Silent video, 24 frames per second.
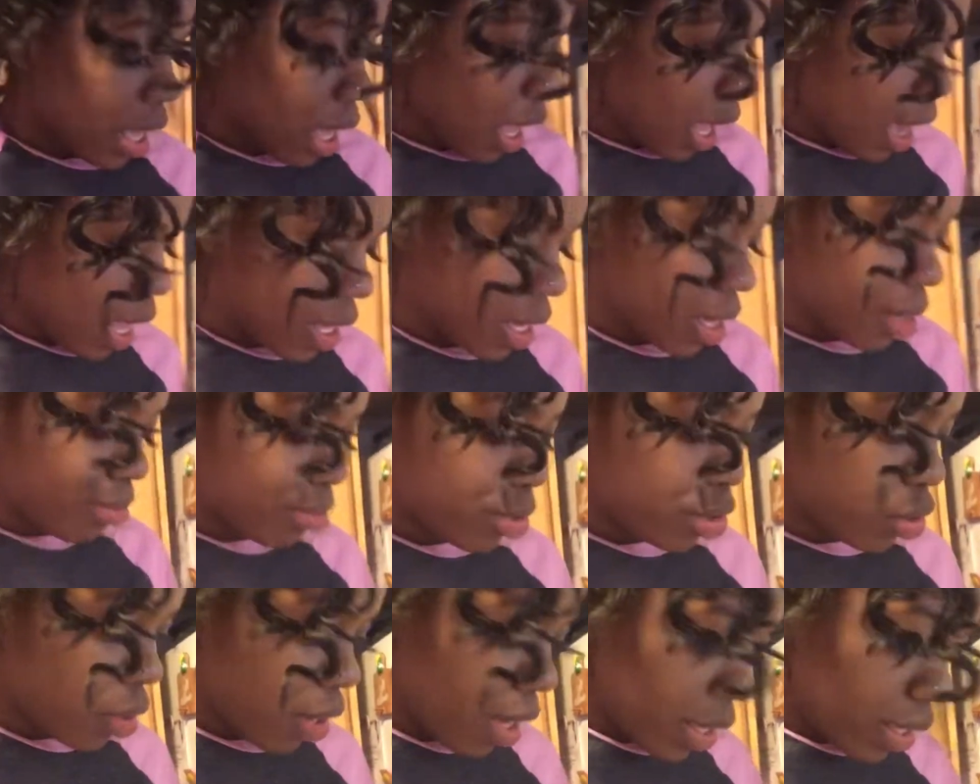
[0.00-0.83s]
And I'm
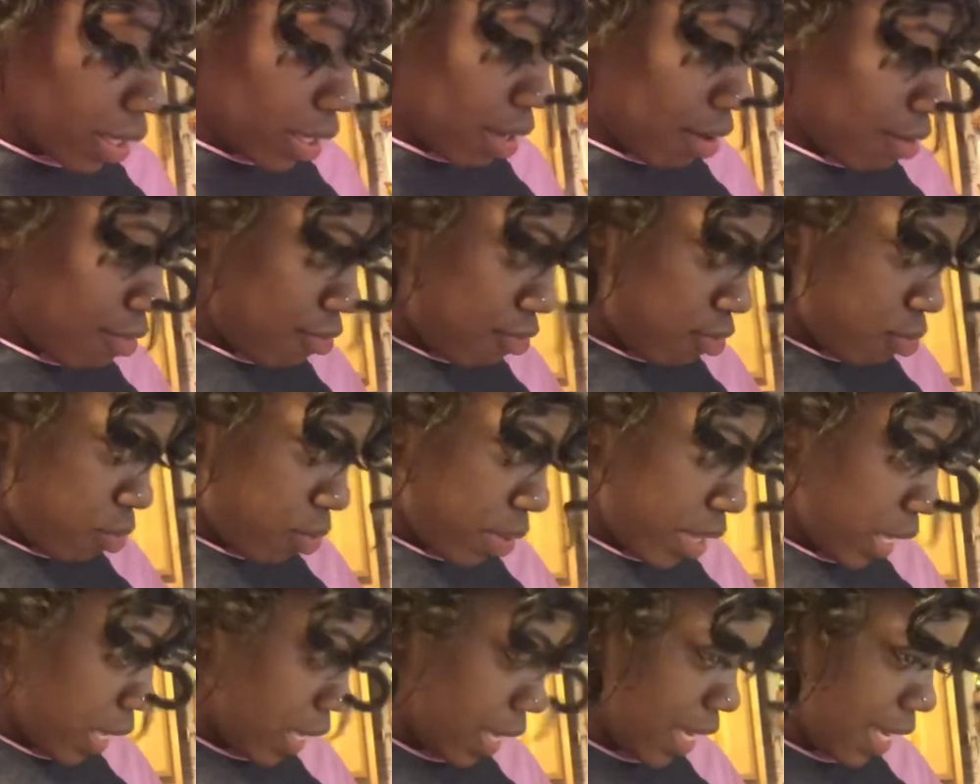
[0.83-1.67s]
trying to
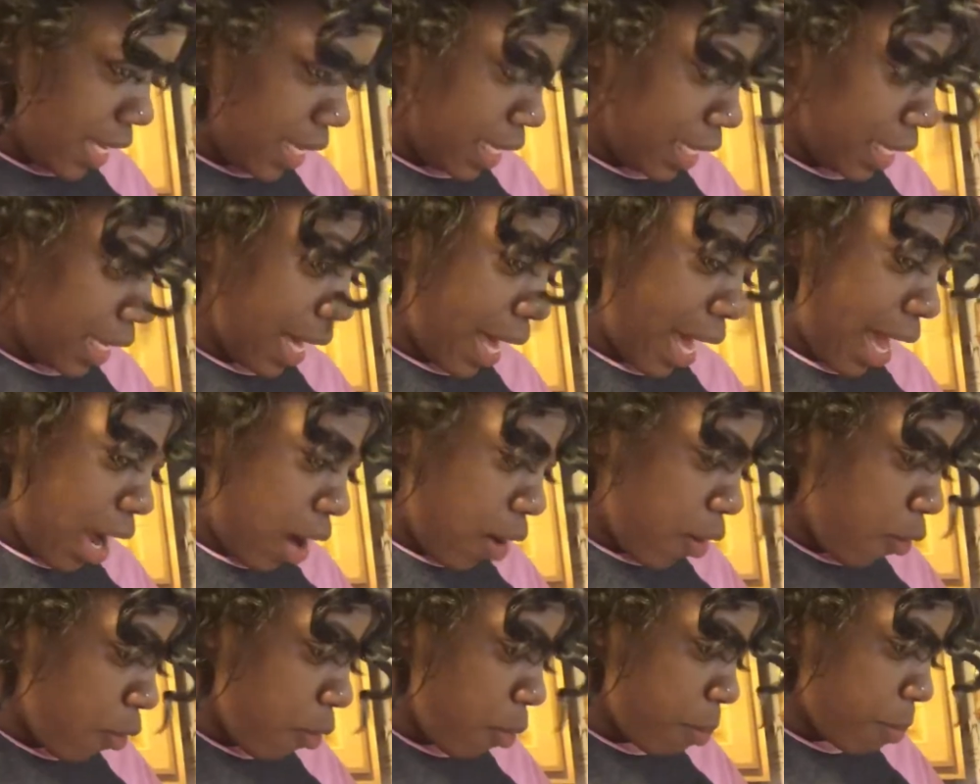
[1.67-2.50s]
avoid eating
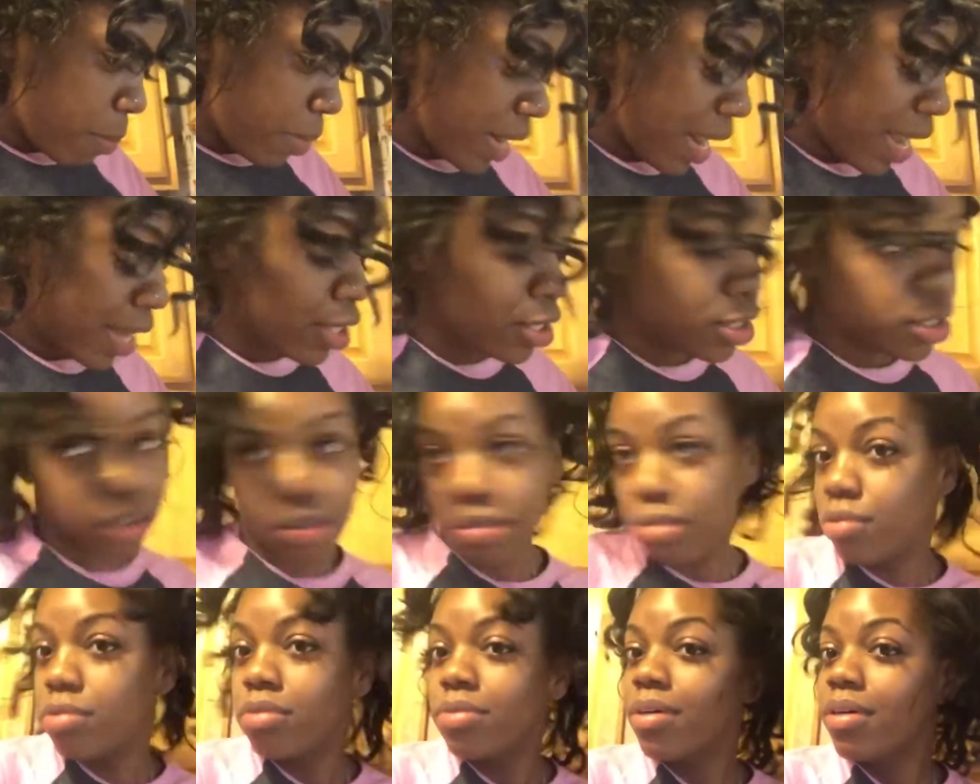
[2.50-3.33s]
out, but I
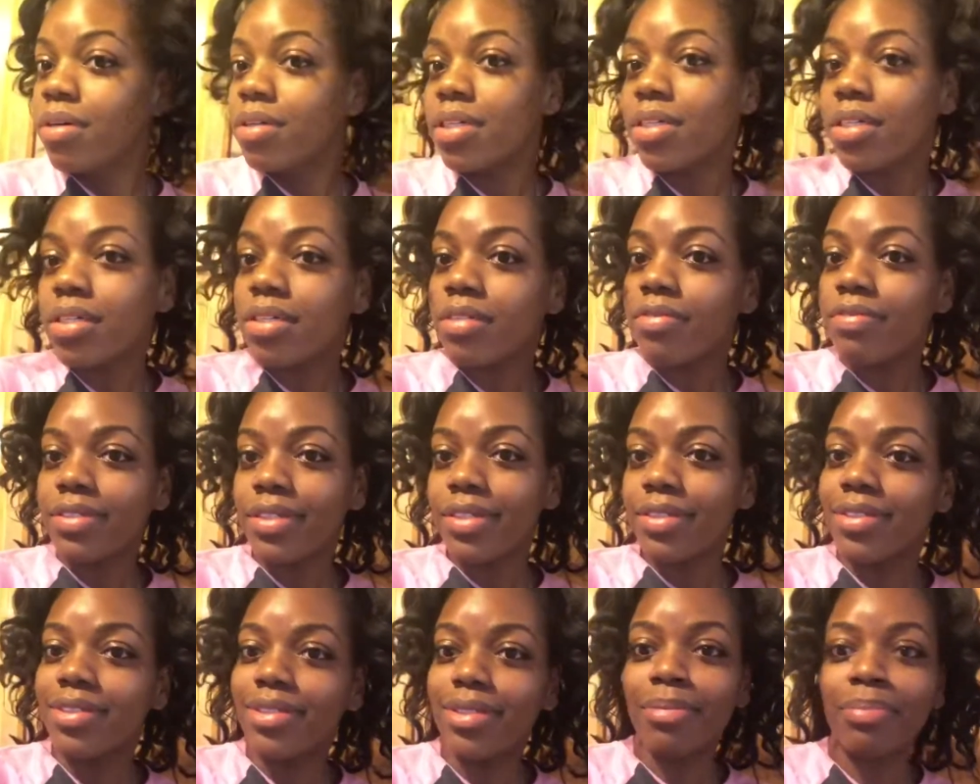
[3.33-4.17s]
do have
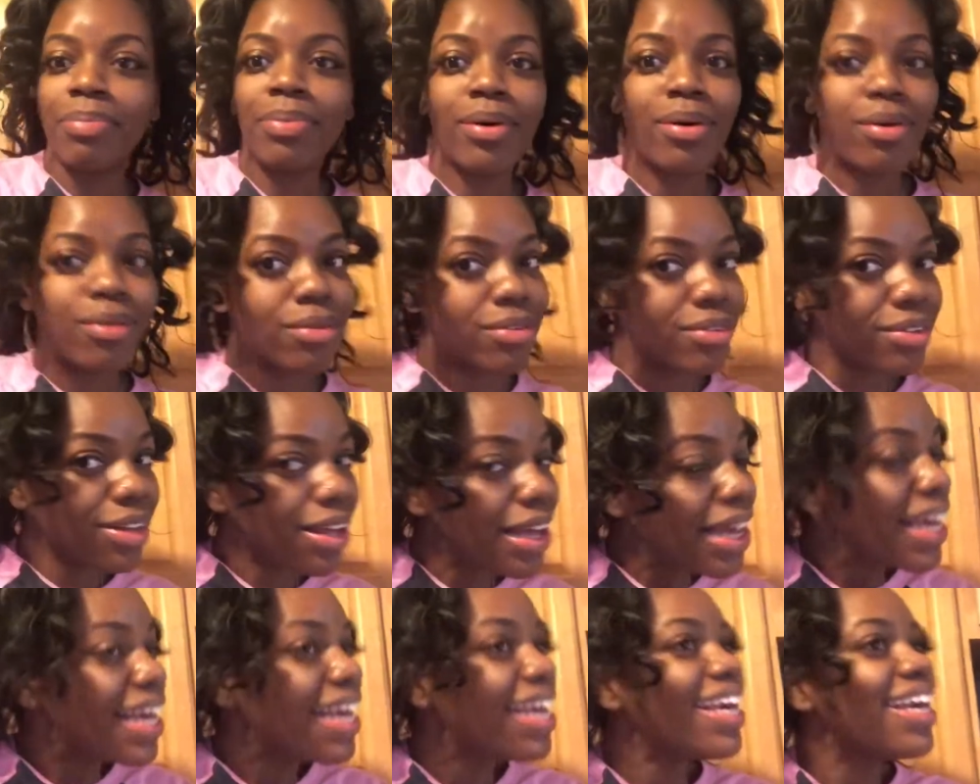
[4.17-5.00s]
a
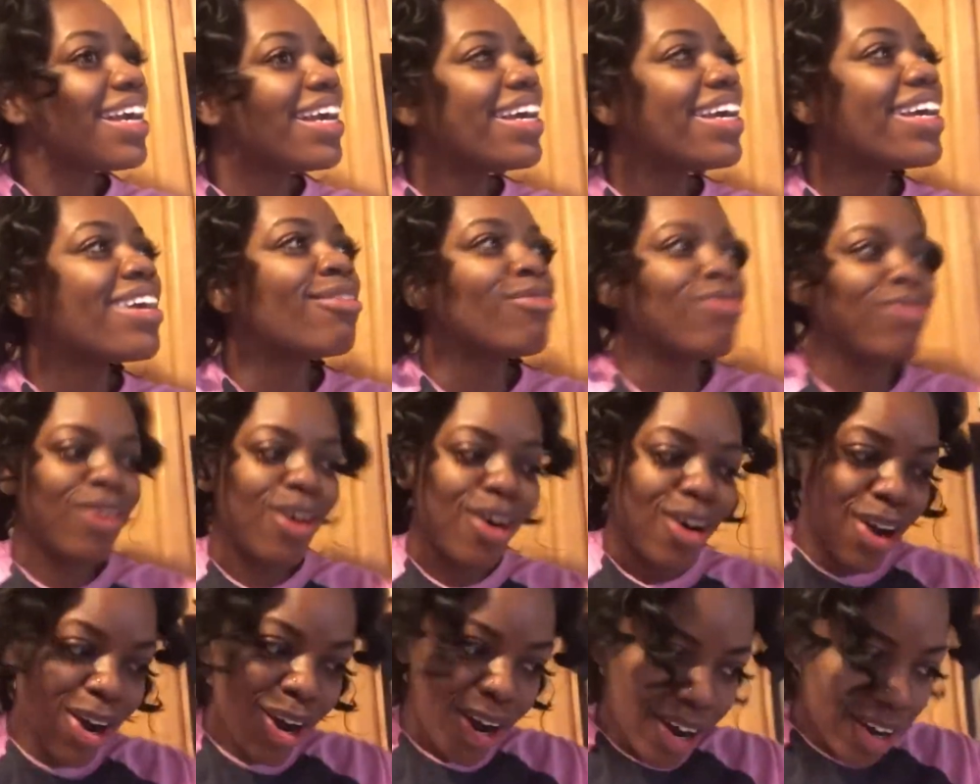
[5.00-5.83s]
Chipotle gift
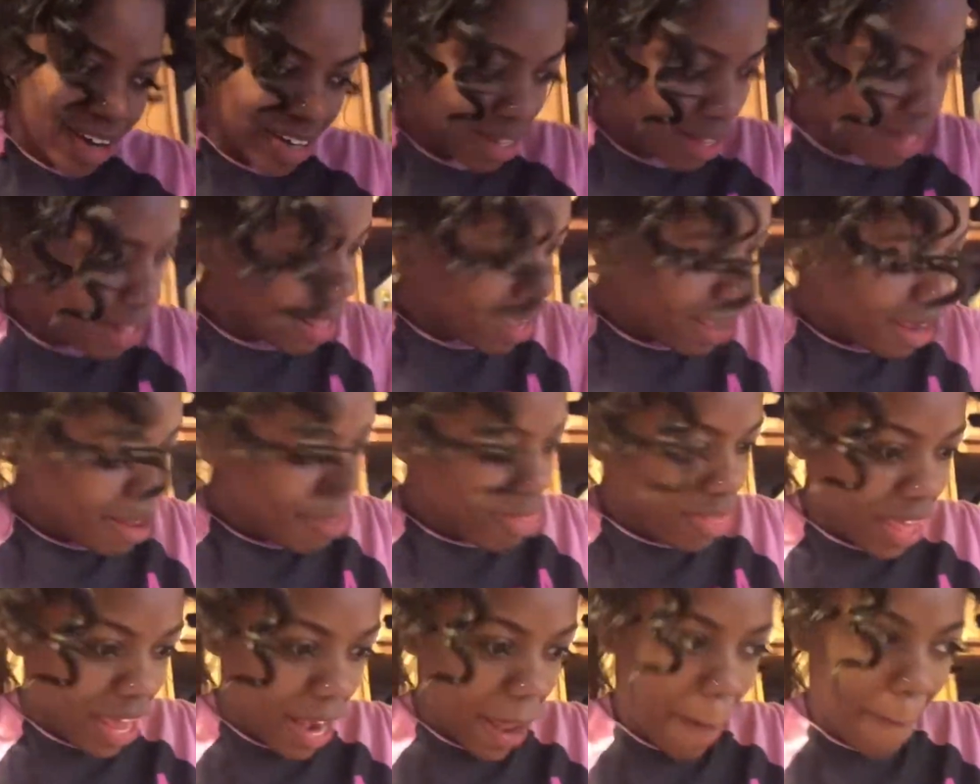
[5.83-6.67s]
card
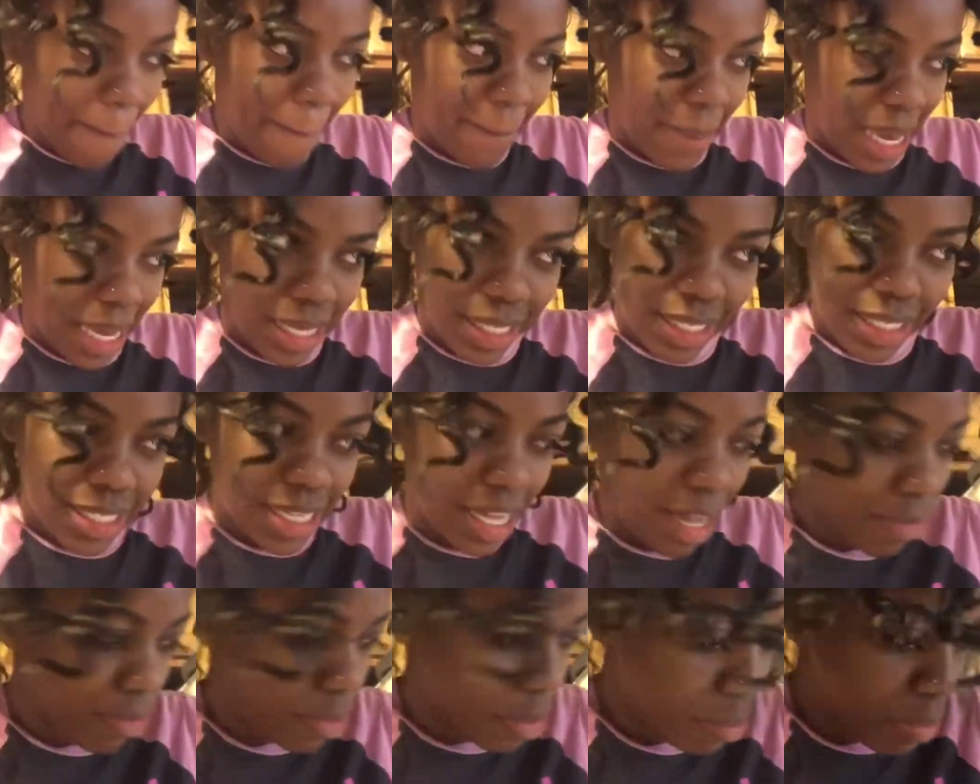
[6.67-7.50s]
that I may just
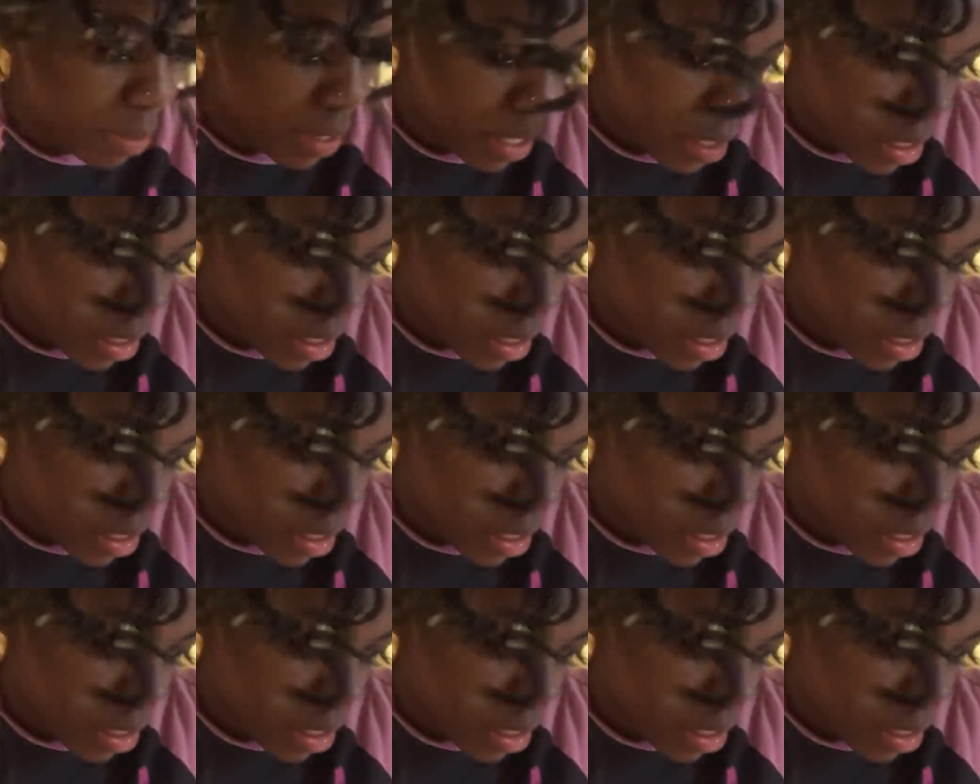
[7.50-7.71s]
have to put